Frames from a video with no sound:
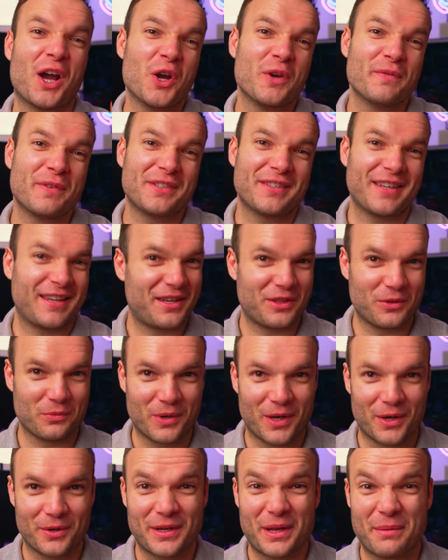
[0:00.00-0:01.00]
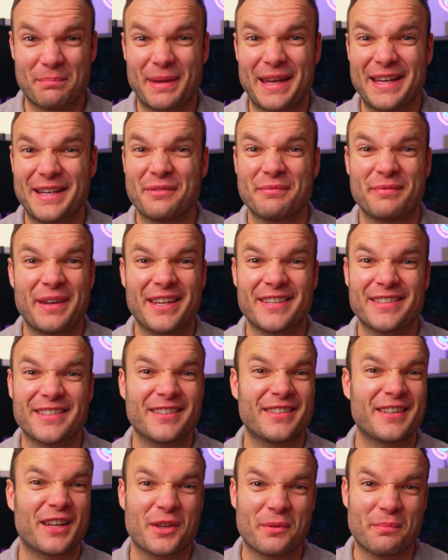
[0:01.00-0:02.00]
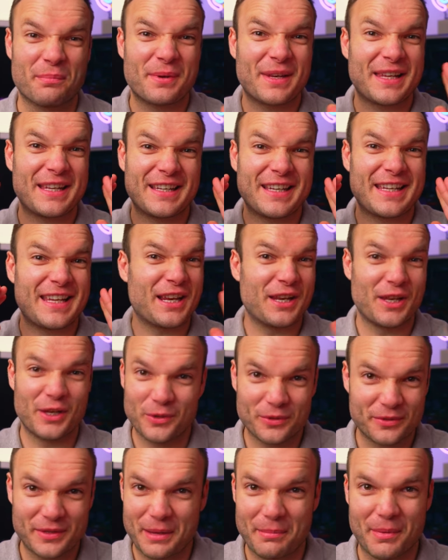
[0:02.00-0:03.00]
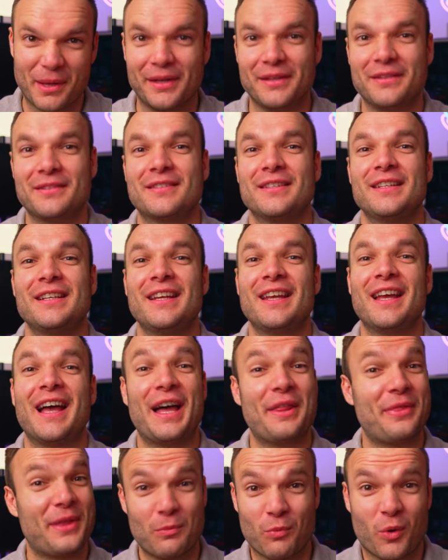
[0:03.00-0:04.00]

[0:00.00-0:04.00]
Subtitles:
overtaken the world and made investors completely lose their minds and their